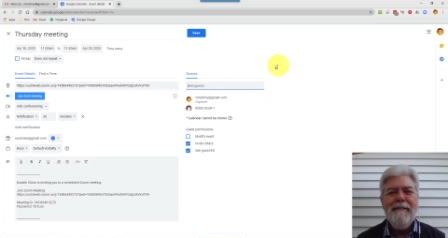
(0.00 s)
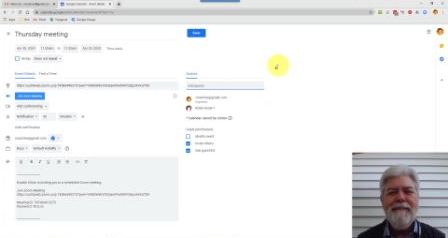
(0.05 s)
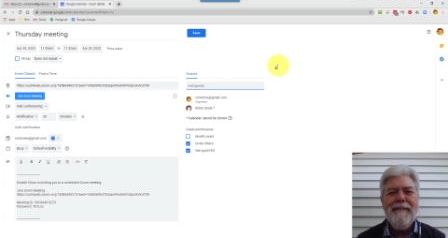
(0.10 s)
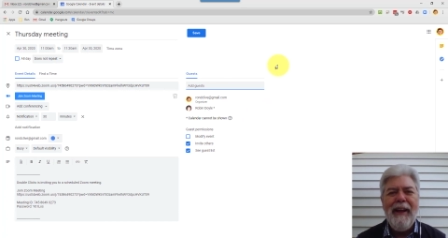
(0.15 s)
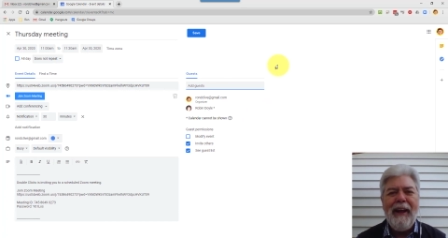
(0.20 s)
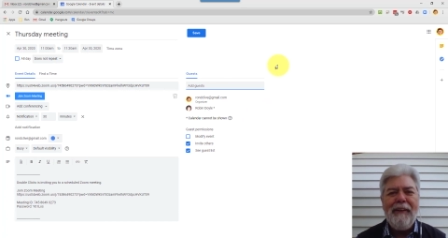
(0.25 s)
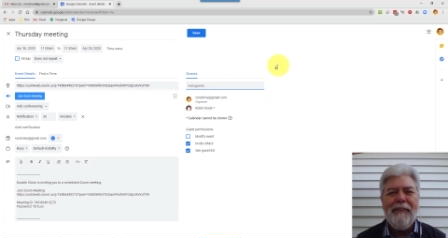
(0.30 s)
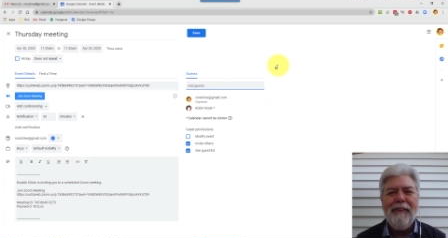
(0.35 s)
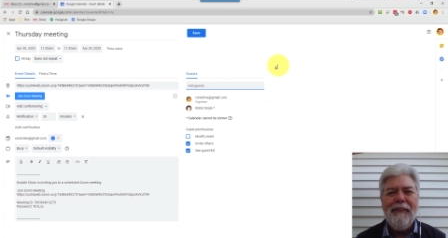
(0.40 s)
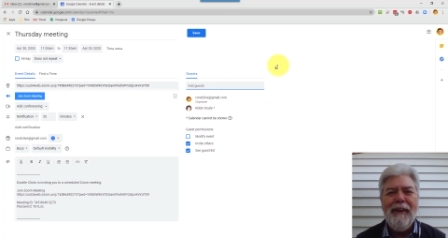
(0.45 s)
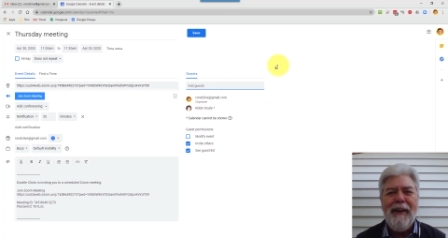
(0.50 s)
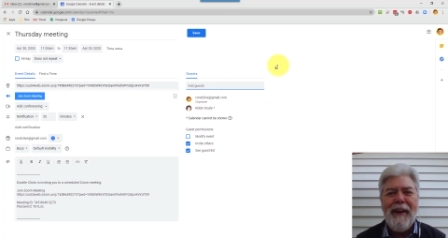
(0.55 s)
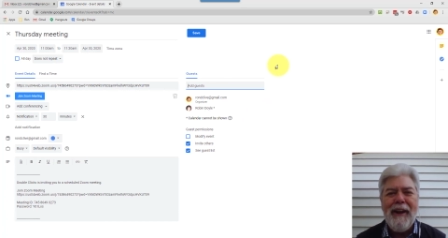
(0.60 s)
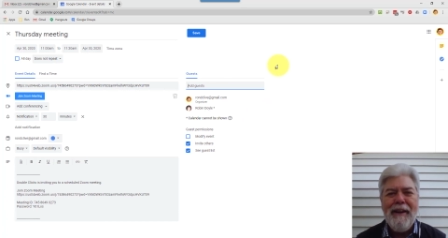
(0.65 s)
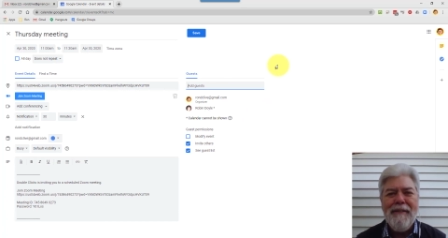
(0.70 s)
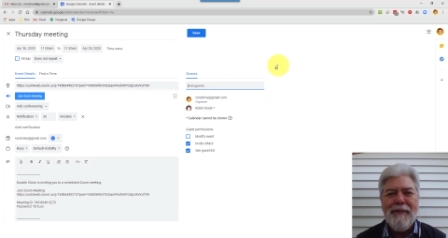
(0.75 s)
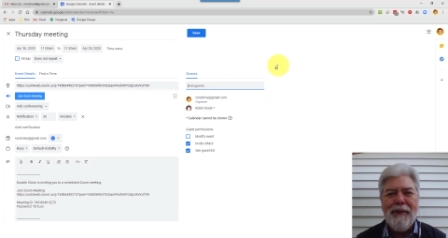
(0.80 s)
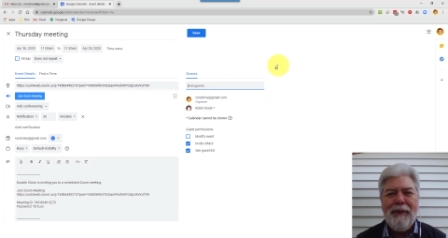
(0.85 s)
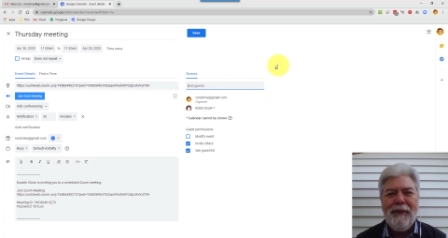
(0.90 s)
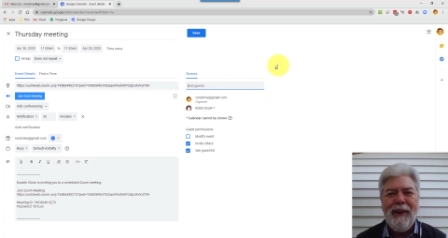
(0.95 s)
Thanks a lot.
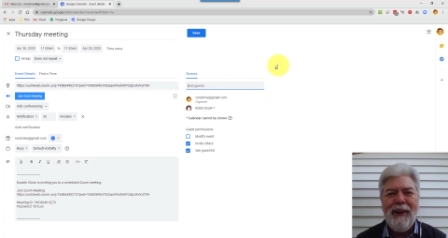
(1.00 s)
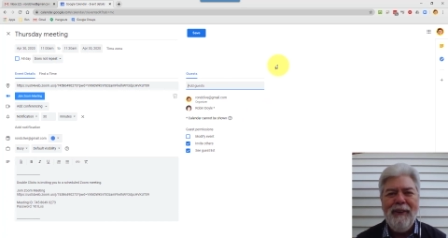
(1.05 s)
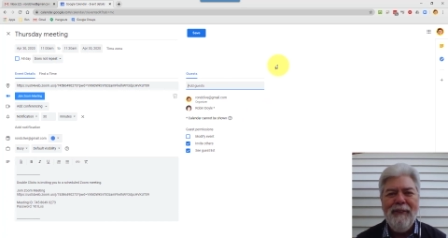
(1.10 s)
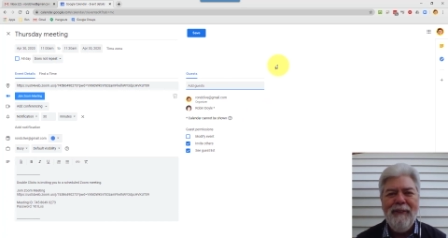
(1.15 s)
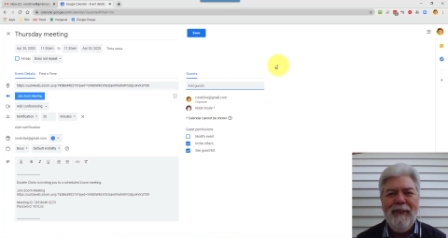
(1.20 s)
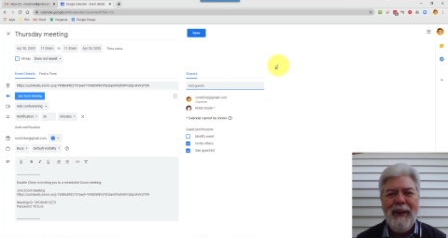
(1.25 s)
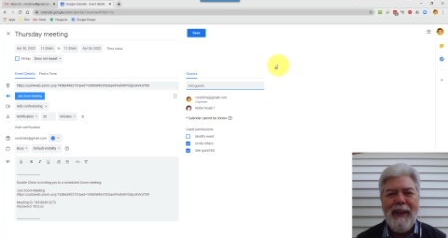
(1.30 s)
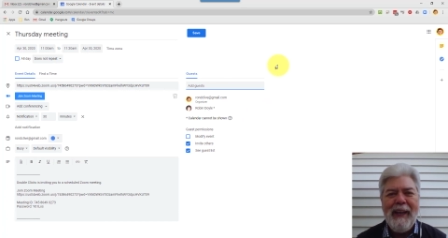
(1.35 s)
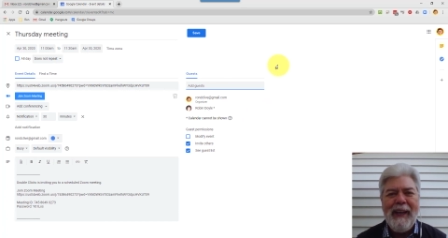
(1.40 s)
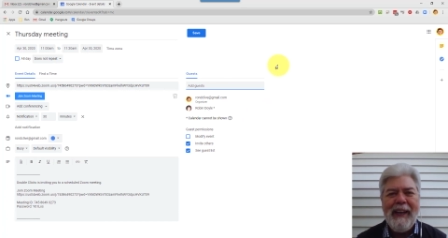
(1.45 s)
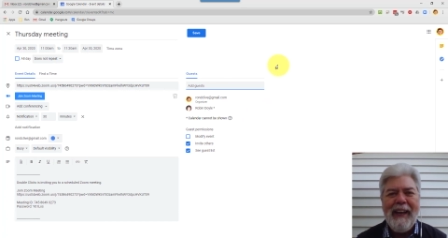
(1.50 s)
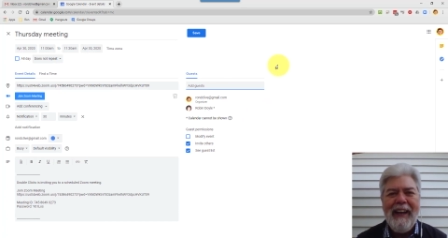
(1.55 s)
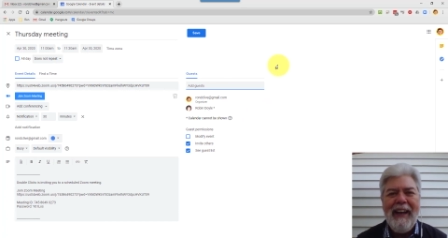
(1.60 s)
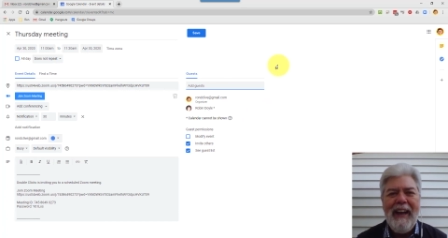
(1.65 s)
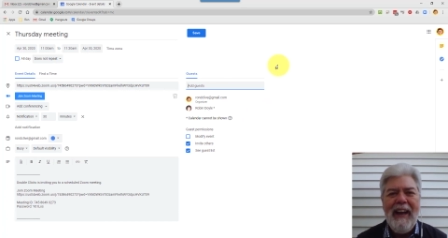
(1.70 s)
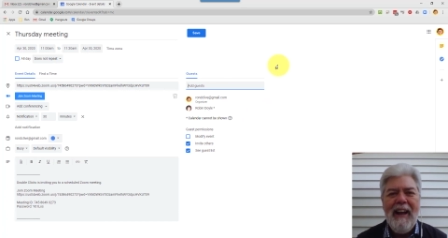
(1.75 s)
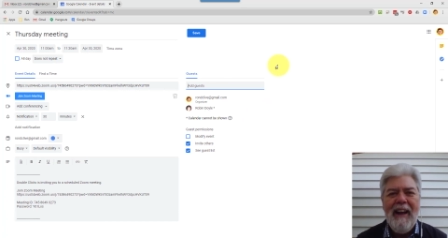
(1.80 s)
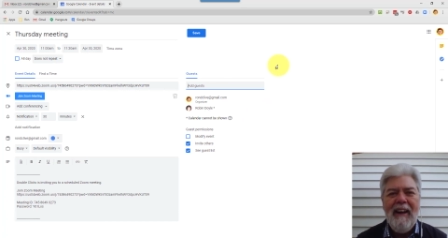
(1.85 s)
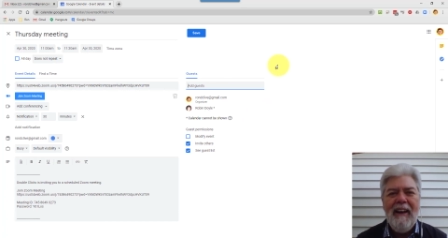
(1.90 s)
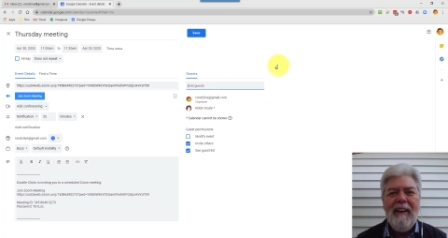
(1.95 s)
Have a great week.
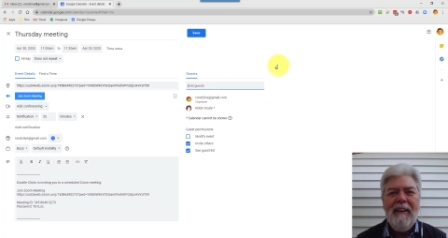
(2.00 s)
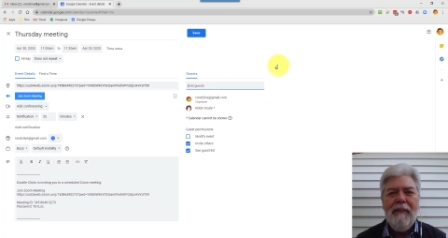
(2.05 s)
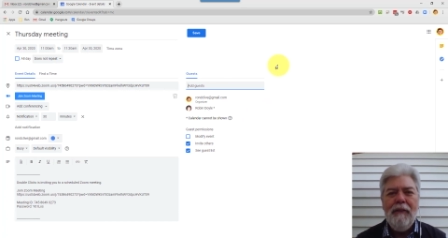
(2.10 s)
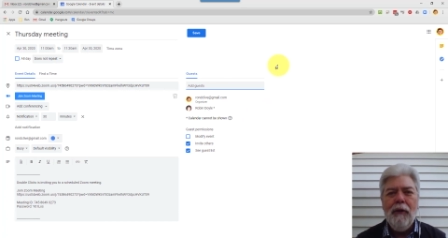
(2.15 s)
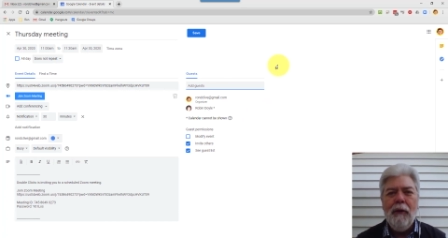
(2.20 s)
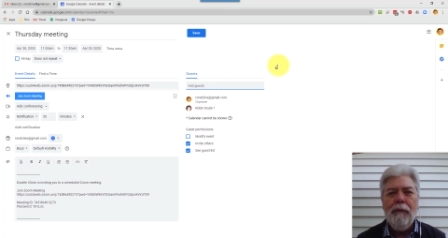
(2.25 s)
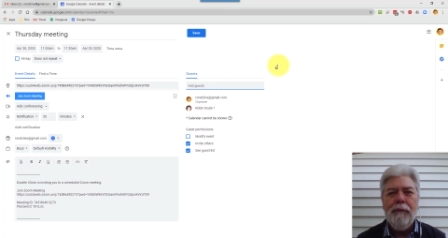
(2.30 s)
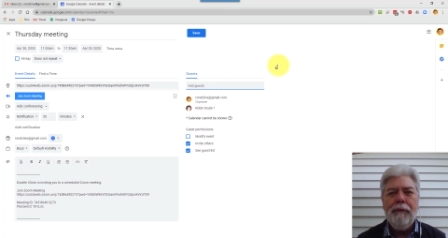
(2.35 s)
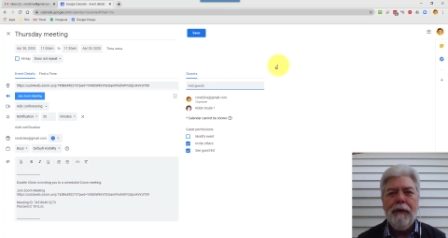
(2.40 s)
Don't